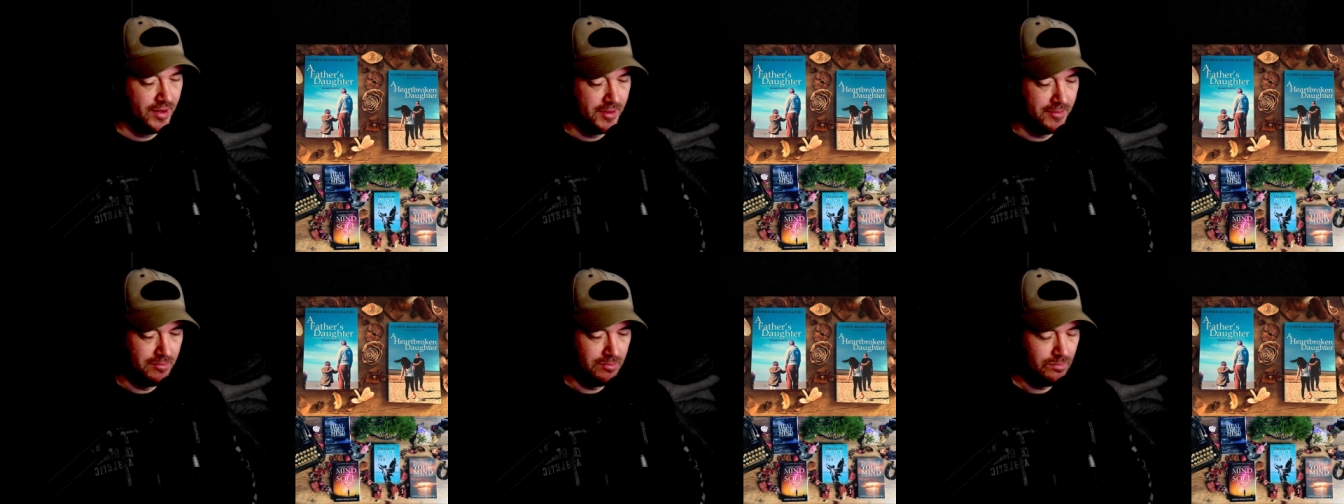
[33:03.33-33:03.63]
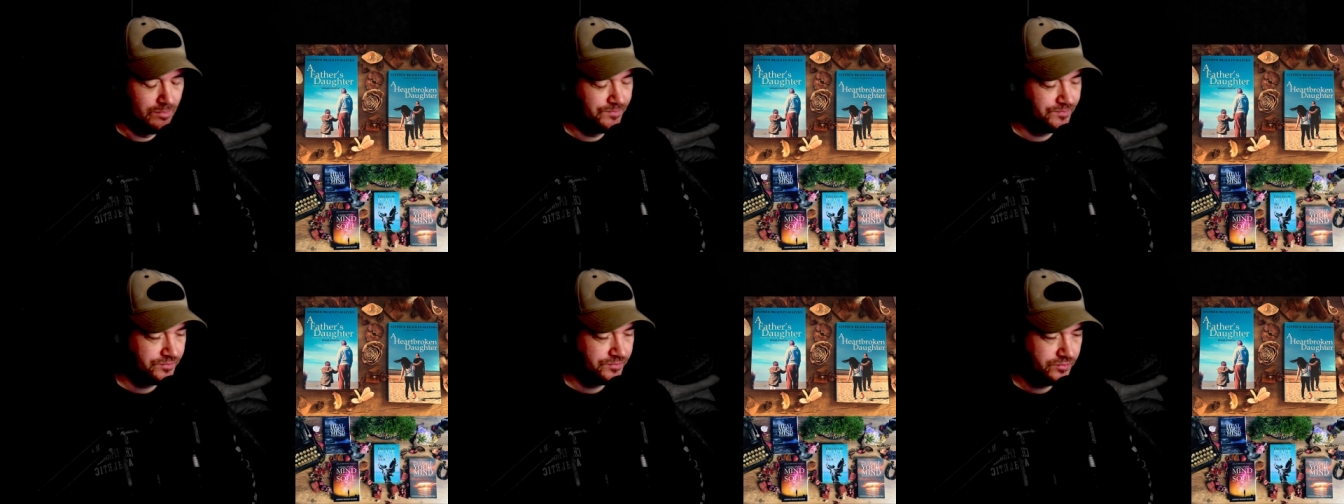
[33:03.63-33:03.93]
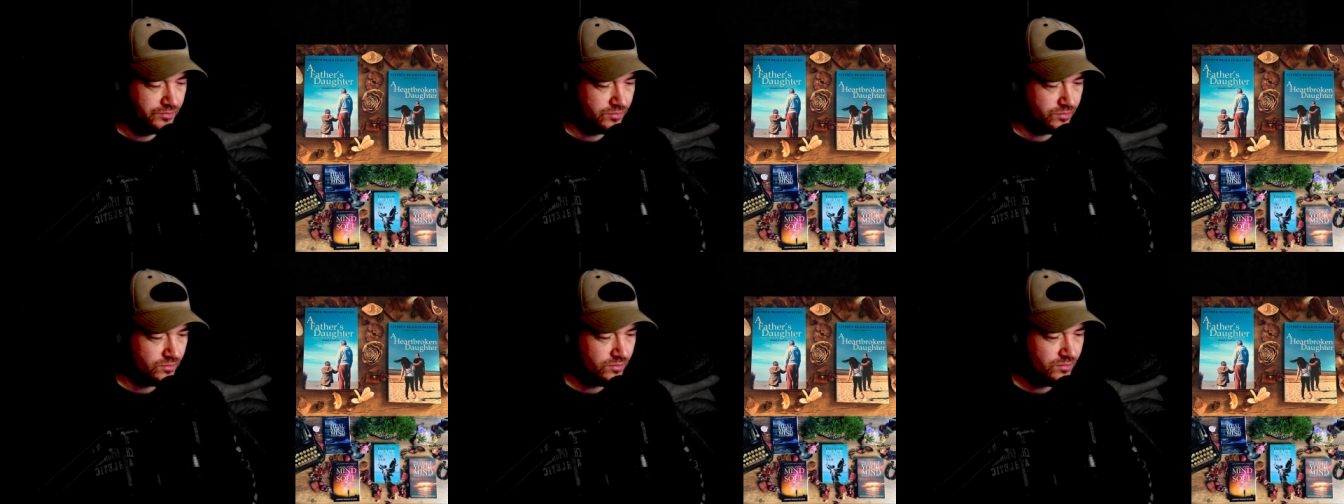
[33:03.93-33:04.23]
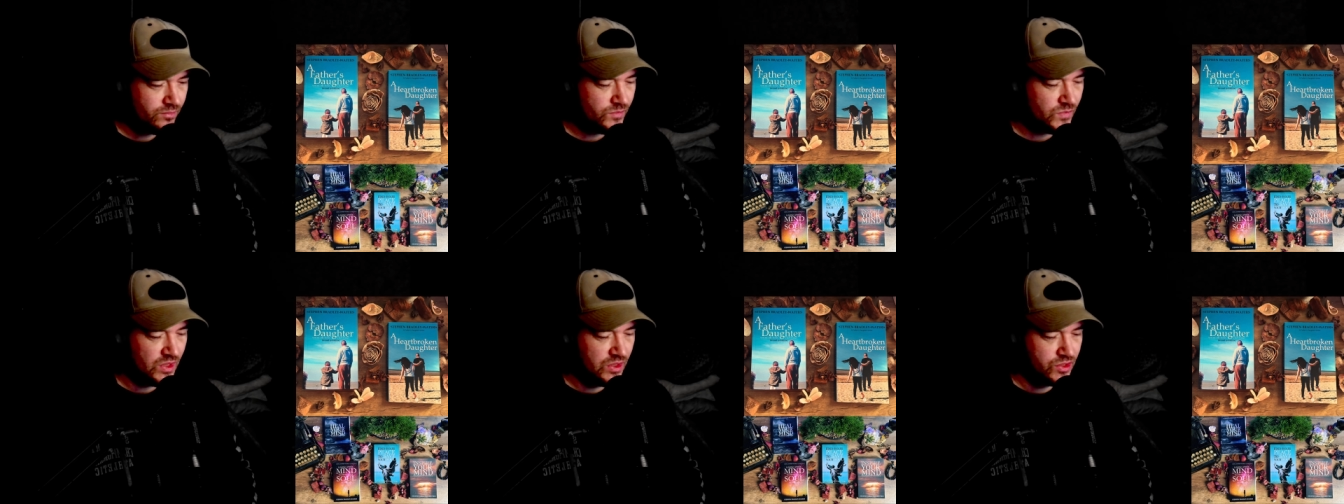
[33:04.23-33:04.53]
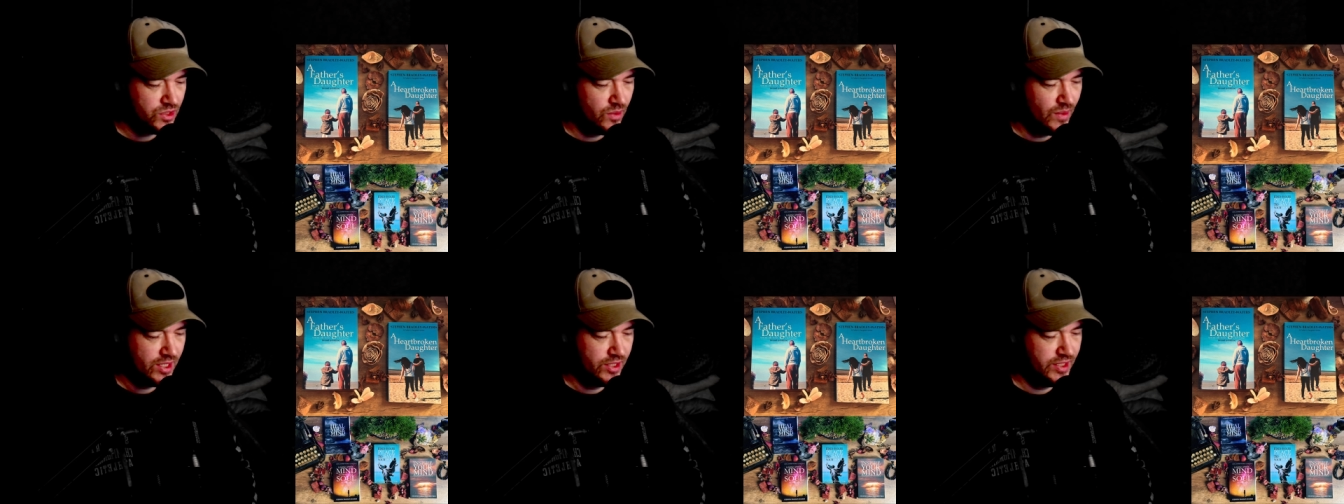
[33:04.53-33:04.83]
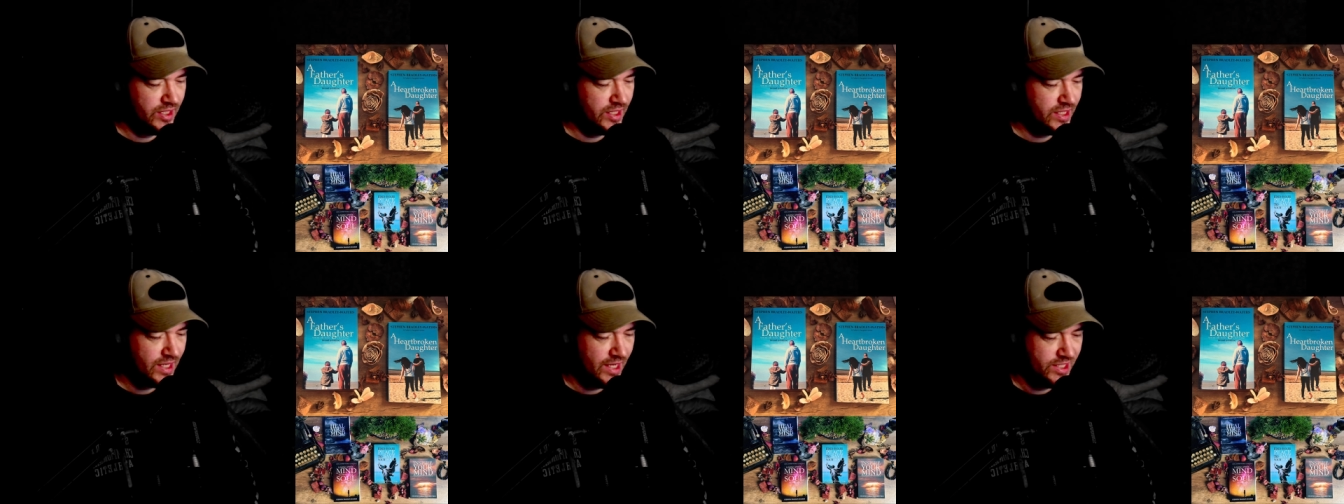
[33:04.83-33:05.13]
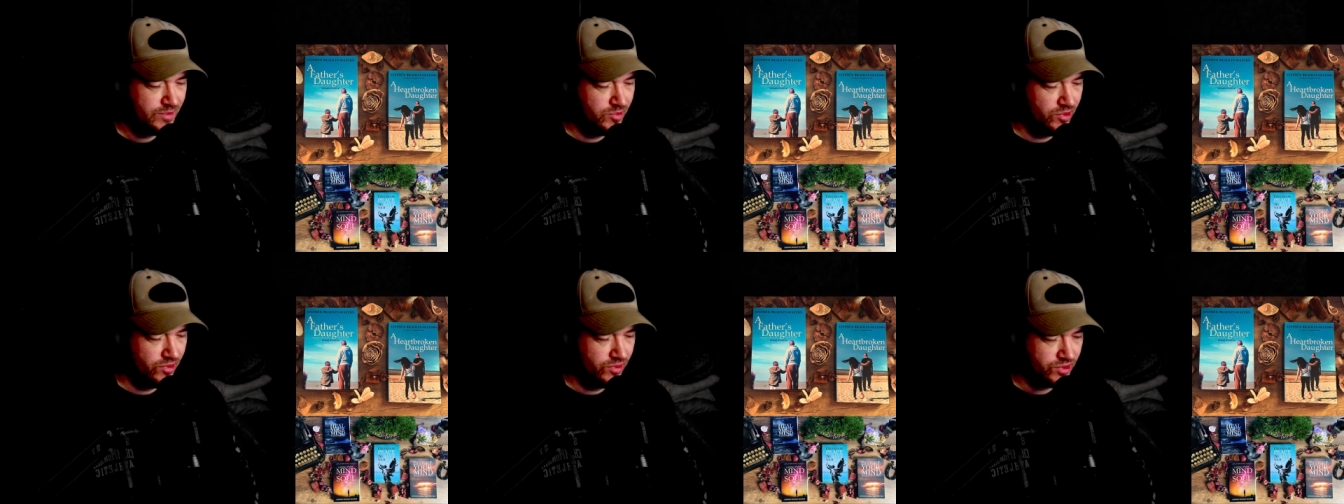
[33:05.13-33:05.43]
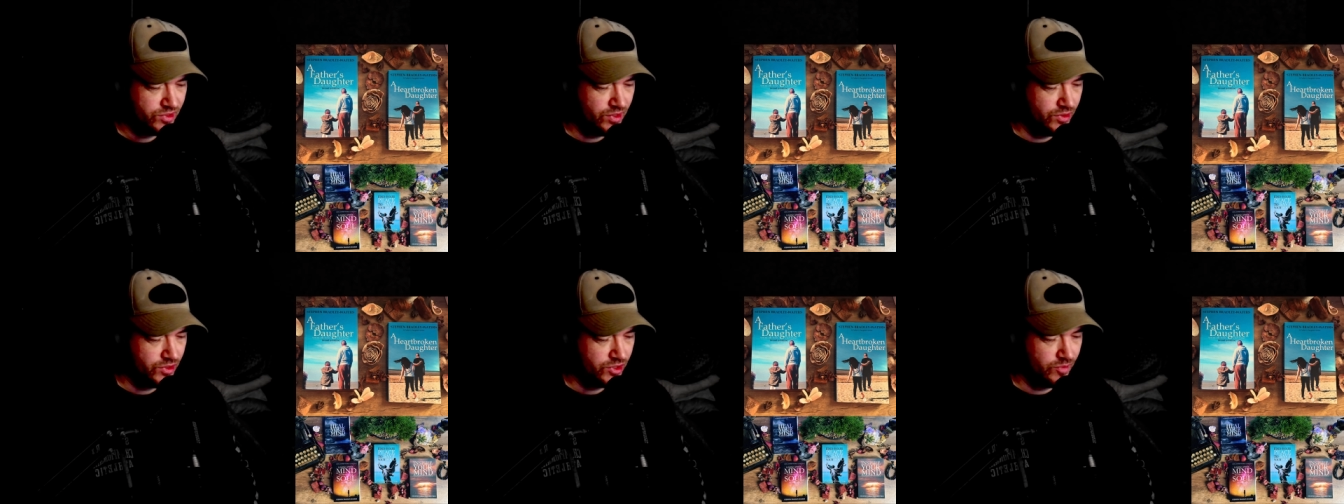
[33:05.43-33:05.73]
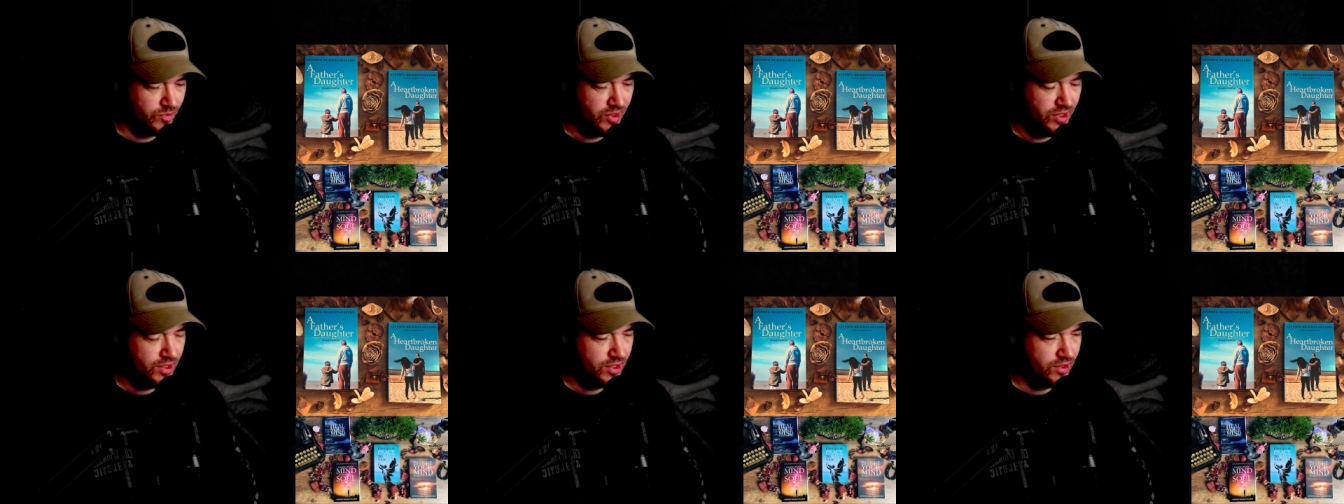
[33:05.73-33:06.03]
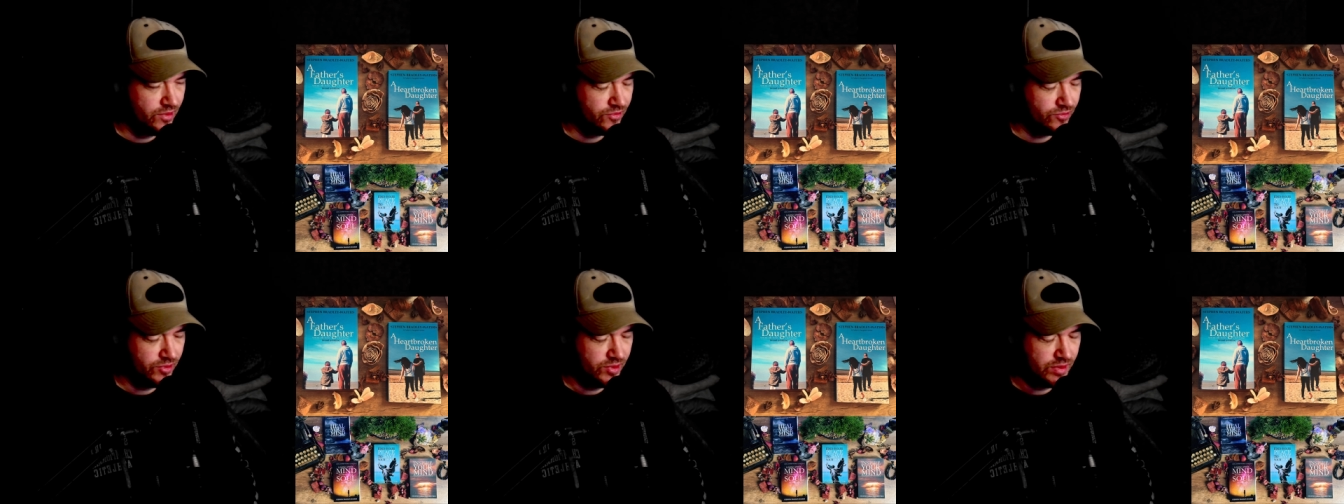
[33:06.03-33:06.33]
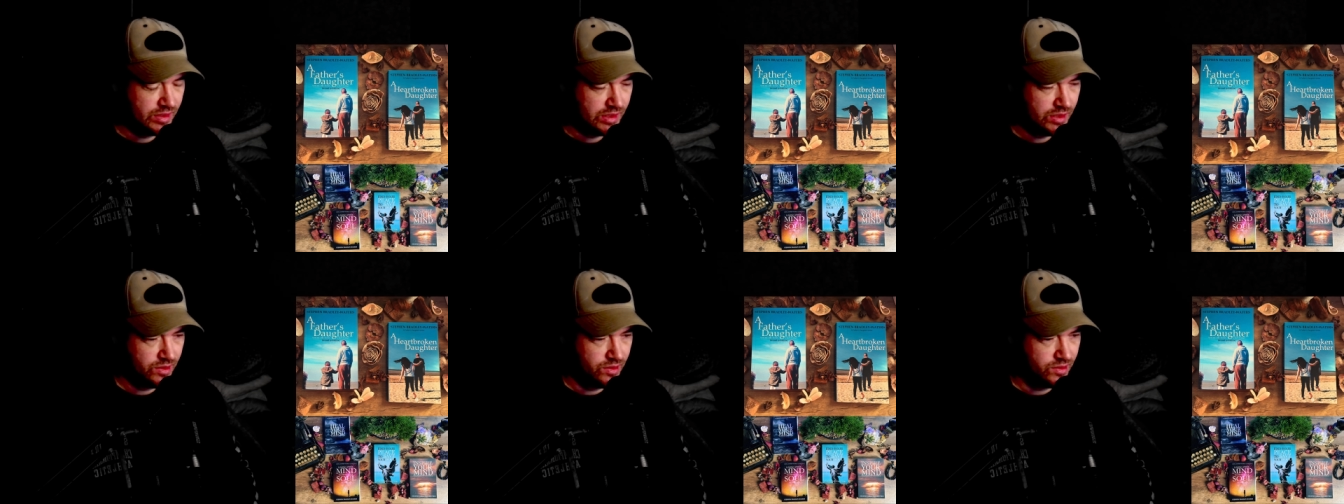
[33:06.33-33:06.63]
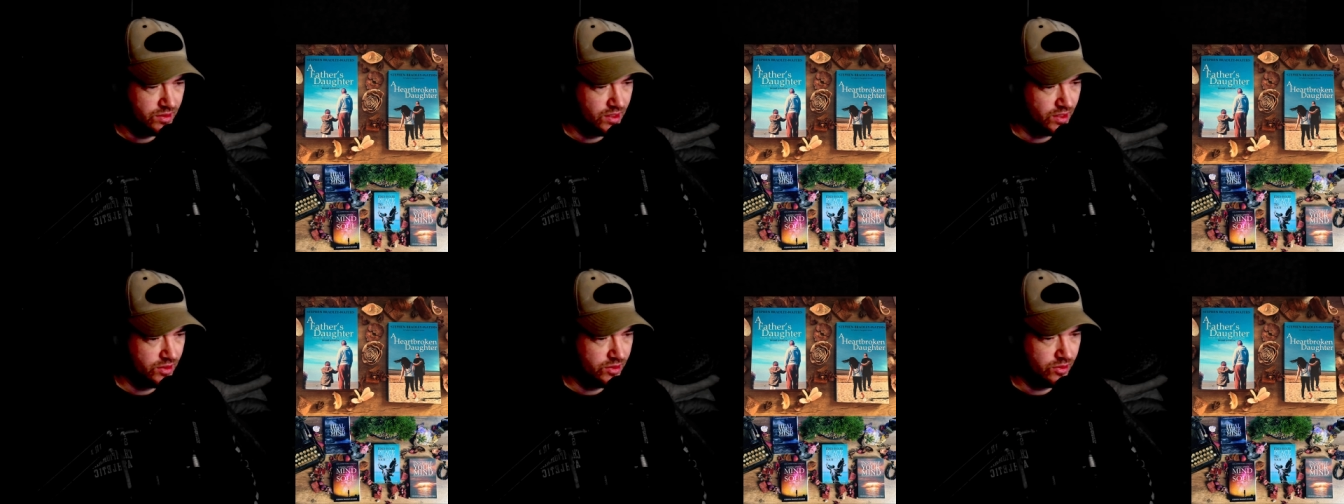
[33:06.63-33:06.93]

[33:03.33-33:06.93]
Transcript: Um, so I could engage more on social media, for instance.